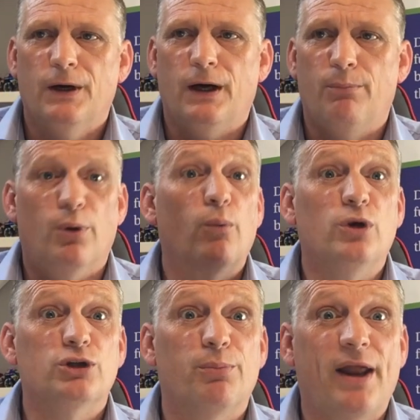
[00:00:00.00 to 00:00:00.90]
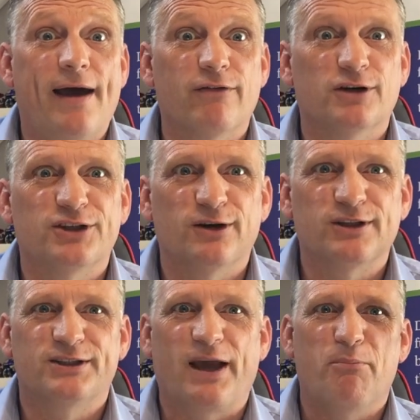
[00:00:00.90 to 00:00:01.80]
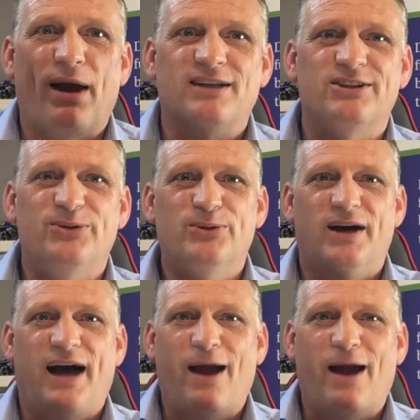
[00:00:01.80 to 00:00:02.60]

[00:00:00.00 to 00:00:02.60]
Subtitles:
But we're jumping ahead of ourselves. Let's get back to